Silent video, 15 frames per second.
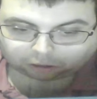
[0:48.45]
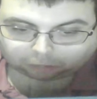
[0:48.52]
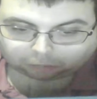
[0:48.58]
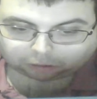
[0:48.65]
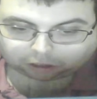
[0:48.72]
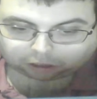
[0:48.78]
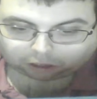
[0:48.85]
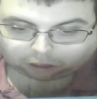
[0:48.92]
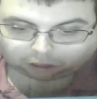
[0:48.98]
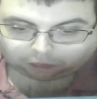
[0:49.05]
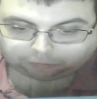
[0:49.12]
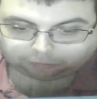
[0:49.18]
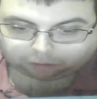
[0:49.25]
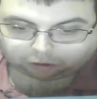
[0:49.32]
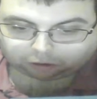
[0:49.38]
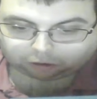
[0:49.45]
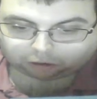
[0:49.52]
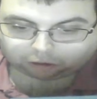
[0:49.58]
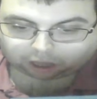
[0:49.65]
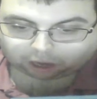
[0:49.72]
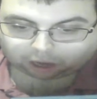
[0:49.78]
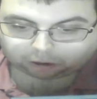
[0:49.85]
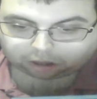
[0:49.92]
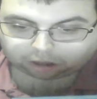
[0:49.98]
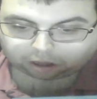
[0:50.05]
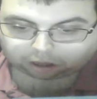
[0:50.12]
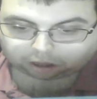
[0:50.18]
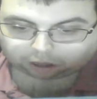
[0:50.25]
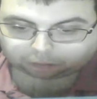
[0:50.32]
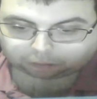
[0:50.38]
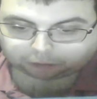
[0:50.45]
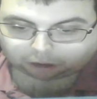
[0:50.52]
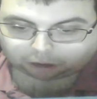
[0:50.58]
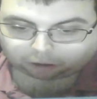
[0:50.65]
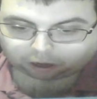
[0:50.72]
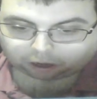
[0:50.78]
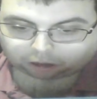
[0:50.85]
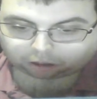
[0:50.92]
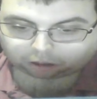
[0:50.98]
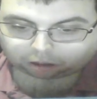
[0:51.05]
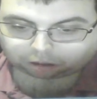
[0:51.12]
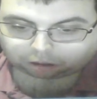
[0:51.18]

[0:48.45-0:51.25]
With delightful new characters, experience